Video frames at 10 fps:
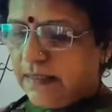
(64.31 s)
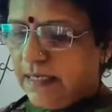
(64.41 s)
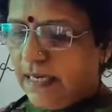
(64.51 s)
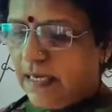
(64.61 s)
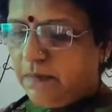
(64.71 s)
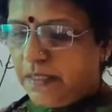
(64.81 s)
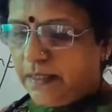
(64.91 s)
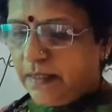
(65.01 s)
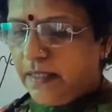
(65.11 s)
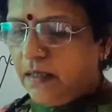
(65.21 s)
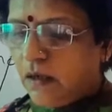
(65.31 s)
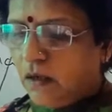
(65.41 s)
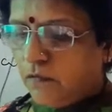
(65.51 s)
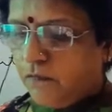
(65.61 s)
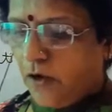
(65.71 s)
and liability
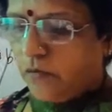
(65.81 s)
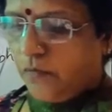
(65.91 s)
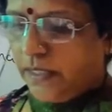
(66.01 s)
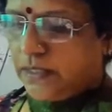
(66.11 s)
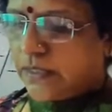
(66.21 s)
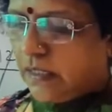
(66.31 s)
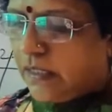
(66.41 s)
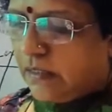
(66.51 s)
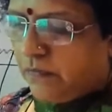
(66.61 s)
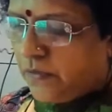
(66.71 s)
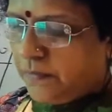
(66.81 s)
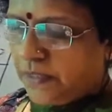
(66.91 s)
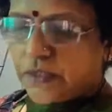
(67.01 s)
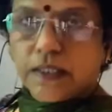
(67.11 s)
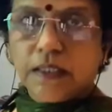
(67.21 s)
for which the
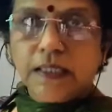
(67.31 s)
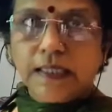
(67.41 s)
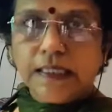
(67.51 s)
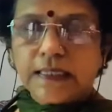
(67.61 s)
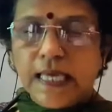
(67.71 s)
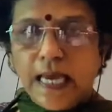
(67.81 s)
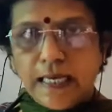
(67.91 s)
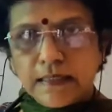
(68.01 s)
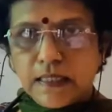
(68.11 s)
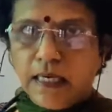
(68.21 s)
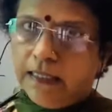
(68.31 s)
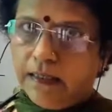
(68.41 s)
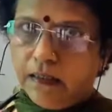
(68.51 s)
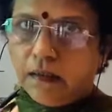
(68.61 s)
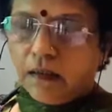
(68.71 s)
information is as
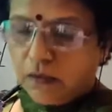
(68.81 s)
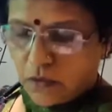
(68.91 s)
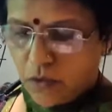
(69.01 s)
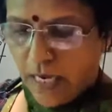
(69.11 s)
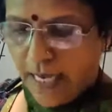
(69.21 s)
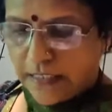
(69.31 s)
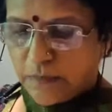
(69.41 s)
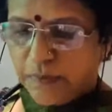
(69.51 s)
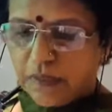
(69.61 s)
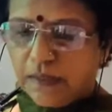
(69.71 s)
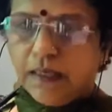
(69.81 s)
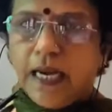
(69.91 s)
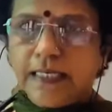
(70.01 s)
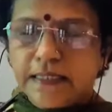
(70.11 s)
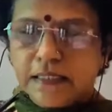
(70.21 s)
under. So as per the
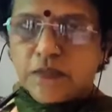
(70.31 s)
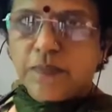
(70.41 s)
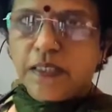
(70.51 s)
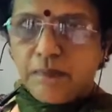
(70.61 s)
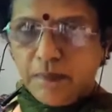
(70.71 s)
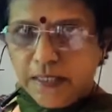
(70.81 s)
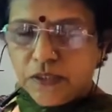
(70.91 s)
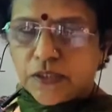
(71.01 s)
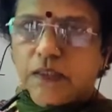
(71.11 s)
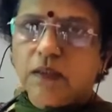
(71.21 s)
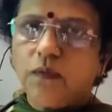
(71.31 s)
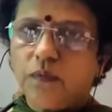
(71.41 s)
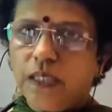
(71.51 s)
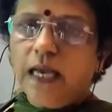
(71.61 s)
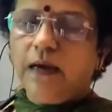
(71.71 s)
adjustment mentioned,
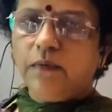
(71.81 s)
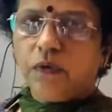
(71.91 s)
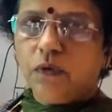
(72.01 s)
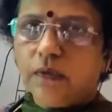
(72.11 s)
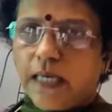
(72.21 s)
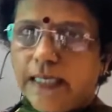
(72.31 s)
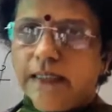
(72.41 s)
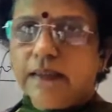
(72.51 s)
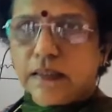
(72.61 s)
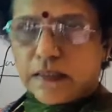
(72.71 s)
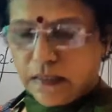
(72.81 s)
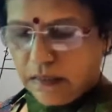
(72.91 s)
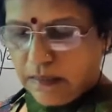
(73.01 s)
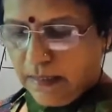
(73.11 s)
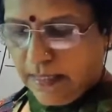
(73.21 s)
we have to write the
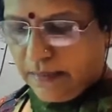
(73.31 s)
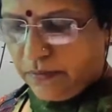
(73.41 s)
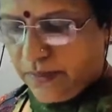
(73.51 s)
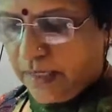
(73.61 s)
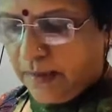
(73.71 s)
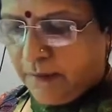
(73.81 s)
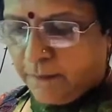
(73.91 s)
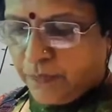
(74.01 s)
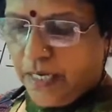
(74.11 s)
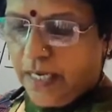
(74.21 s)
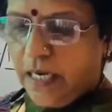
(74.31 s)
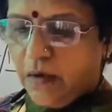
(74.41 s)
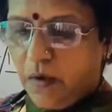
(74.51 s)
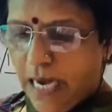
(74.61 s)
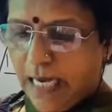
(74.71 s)
journal entry. They
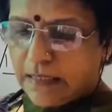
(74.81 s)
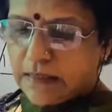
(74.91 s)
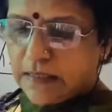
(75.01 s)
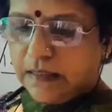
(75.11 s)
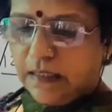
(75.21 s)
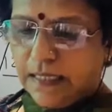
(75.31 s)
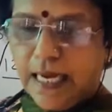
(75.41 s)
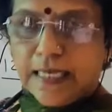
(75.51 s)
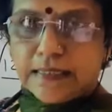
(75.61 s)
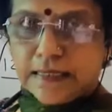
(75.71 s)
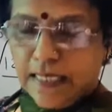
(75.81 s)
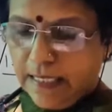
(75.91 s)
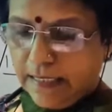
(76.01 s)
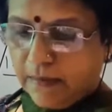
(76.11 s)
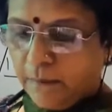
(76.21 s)
have asked, see the last
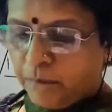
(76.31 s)
line.